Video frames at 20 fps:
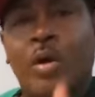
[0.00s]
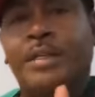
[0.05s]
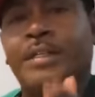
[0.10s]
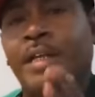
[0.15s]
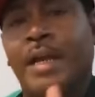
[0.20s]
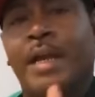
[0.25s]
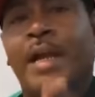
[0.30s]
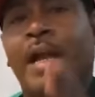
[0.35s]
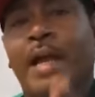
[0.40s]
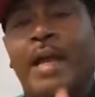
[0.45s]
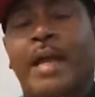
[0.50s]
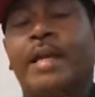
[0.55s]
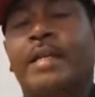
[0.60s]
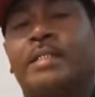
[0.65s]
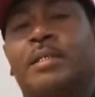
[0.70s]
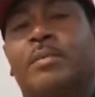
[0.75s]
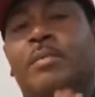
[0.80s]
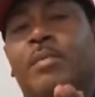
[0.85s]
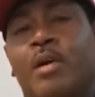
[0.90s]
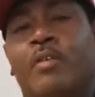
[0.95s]
an excellent
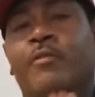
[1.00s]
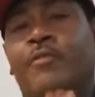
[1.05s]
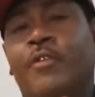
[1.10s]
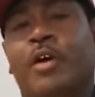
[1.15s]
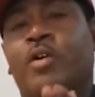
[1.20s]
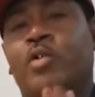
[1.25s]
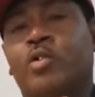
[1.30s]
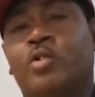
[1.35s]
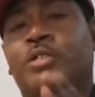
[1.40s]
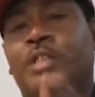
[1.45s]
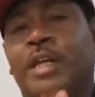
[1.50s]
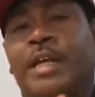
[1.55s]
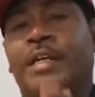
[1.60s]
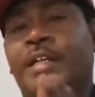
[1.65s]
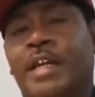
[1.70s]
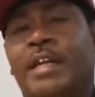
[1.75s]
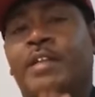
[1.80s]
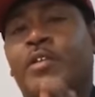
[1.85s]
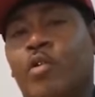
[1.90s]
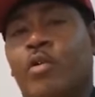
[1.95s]
array of
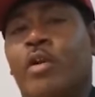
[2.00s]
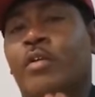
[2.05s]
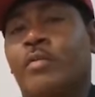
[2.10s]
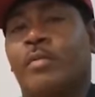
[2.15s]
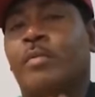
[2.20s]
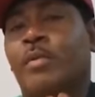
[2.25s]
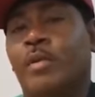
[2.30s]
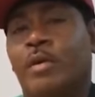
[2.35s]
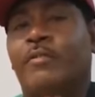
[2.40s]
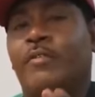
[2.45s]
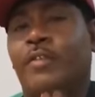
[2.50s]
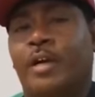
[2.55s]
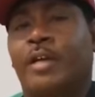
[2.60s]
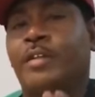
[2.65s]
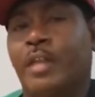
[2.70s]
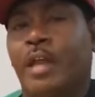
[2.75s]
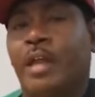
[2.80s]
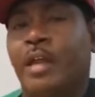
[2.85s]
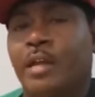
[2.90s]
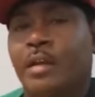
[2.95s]
aprons. Which one's your
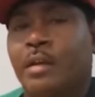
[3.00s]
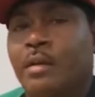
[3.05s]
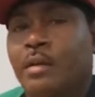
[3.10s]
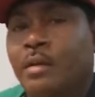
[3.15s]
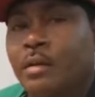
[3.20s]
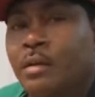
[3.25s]
favorite?